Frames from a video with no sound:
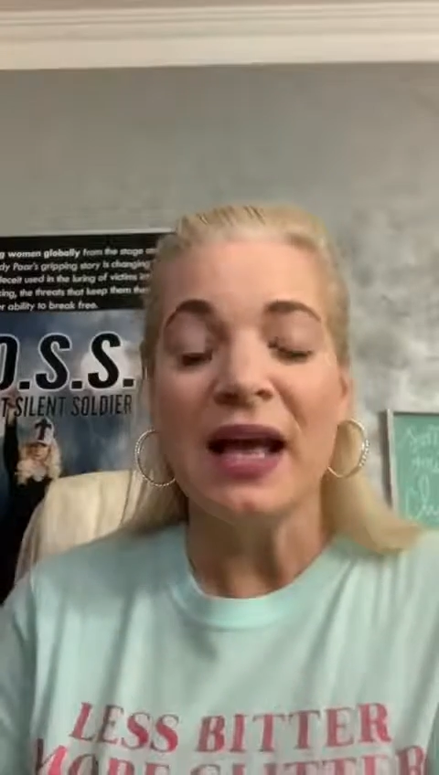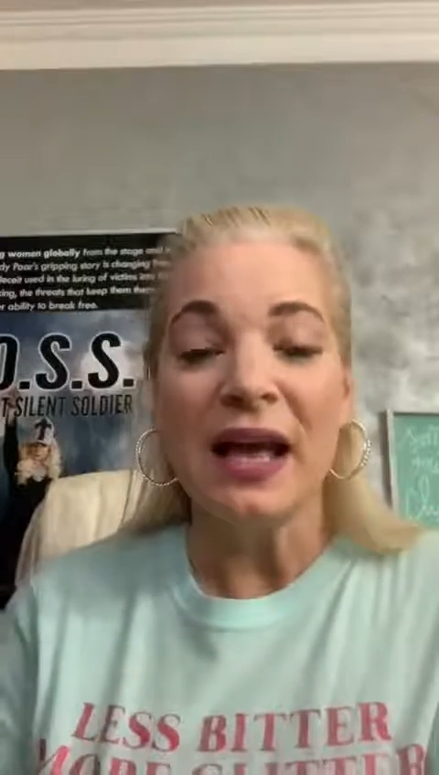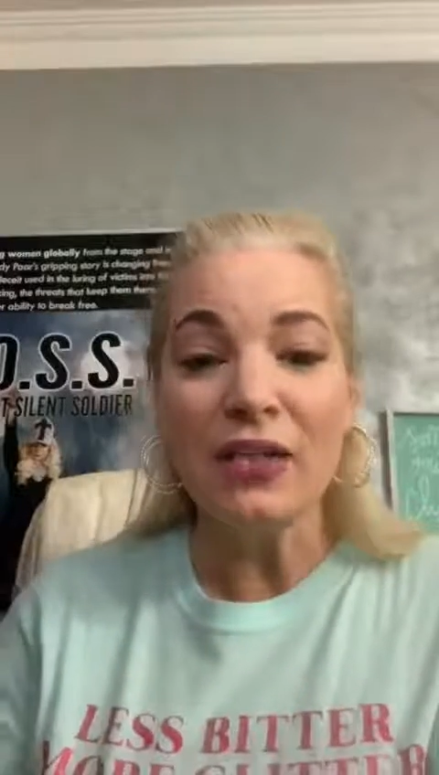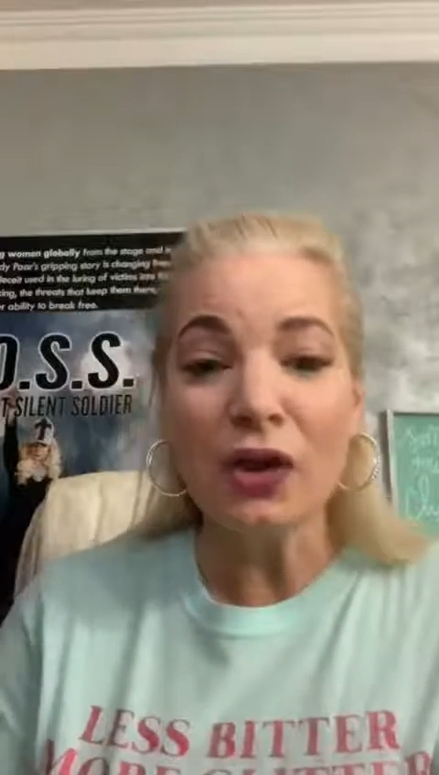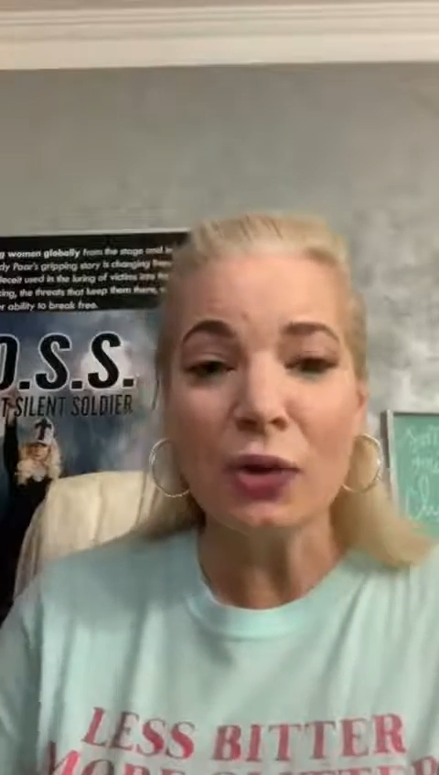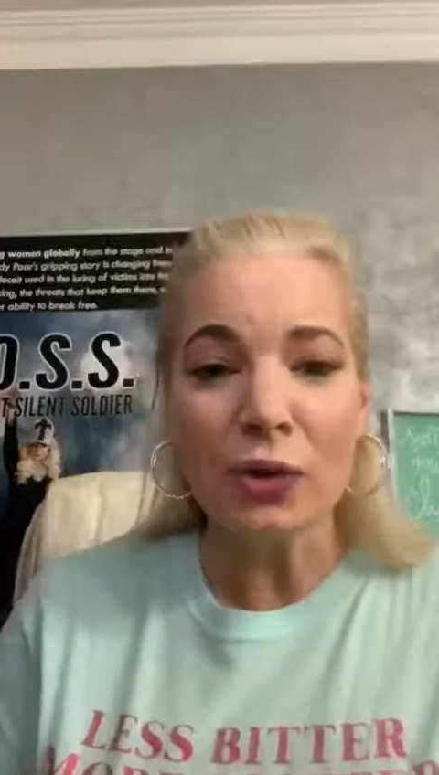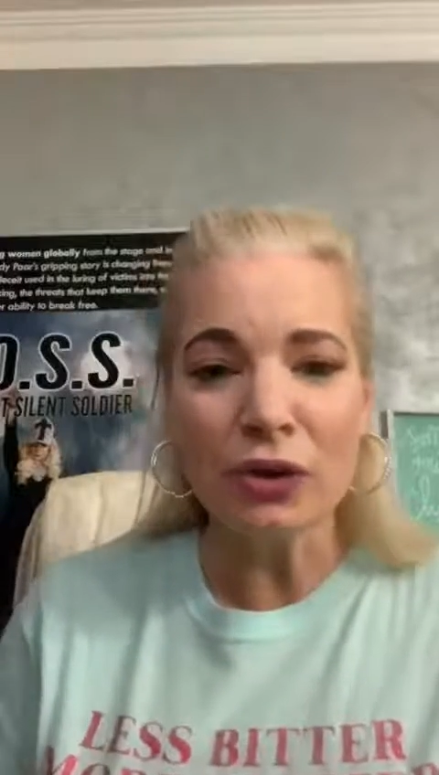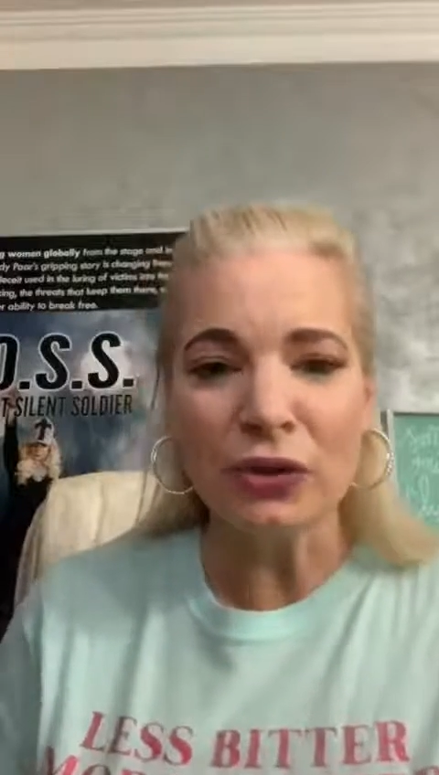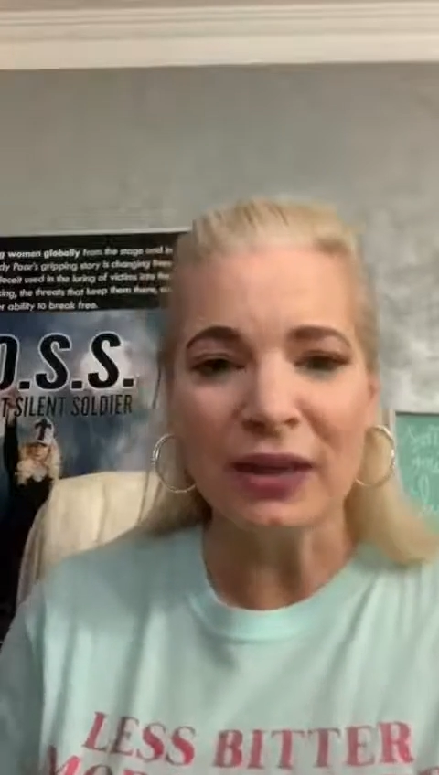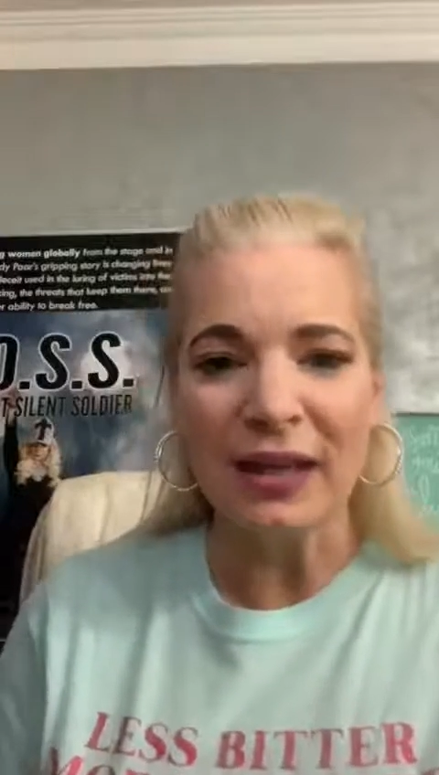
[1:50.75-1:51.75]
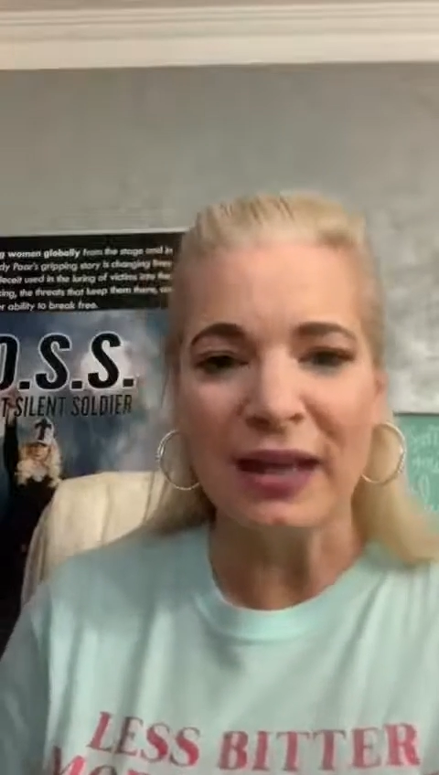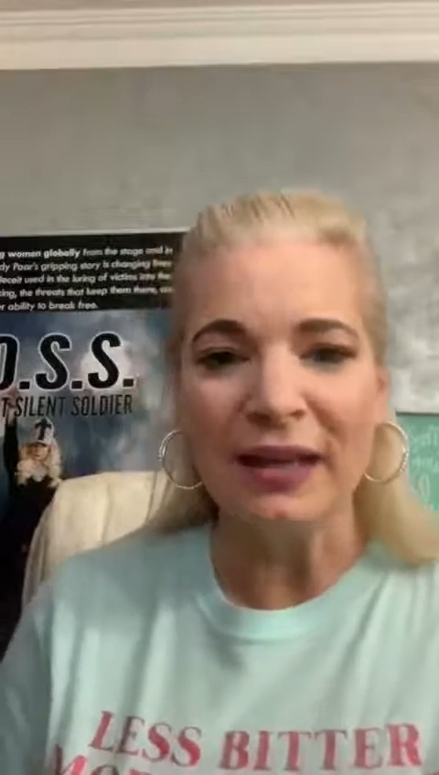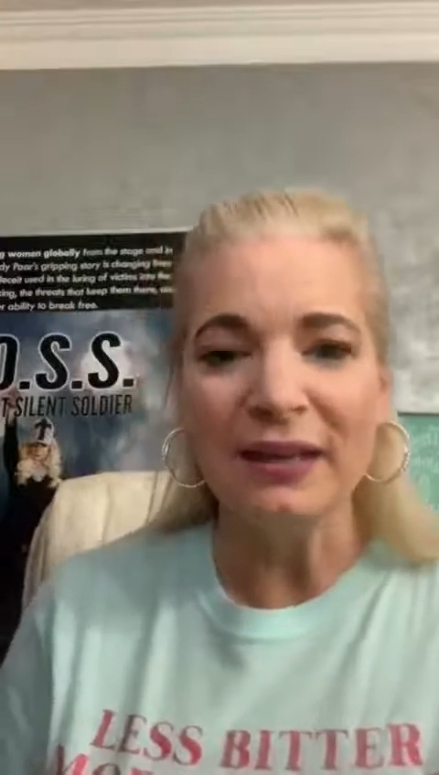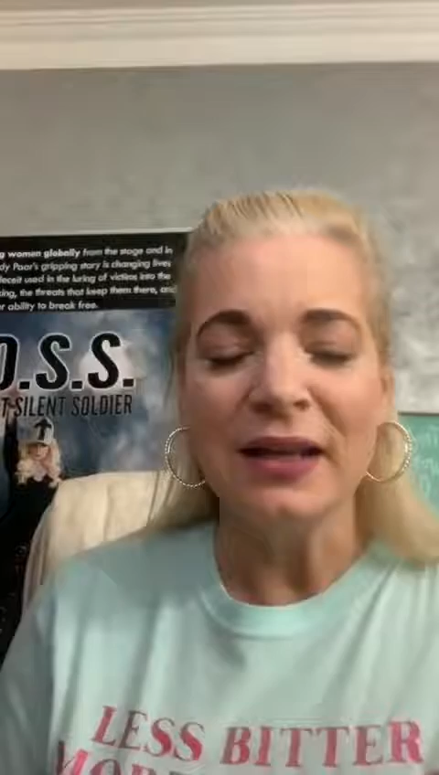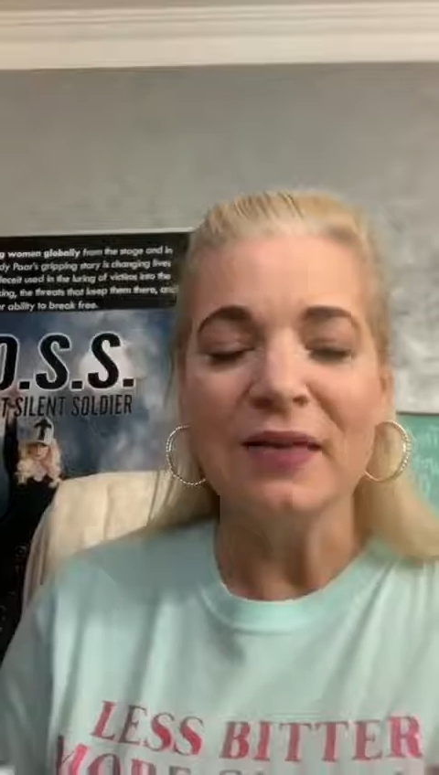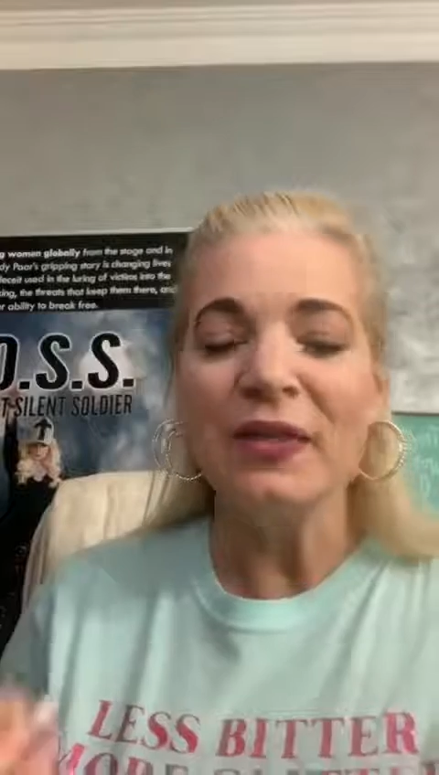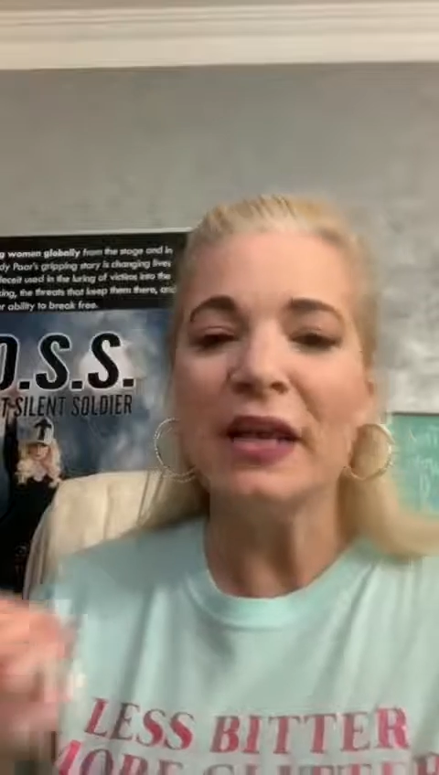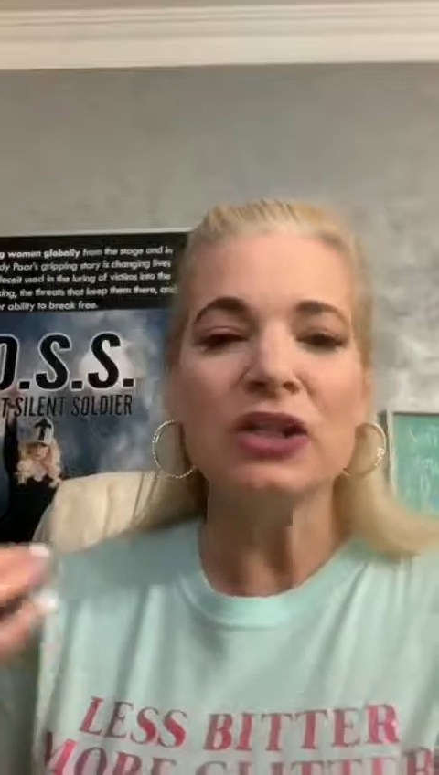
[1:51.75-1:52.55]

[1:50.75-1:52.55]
in the grocery line that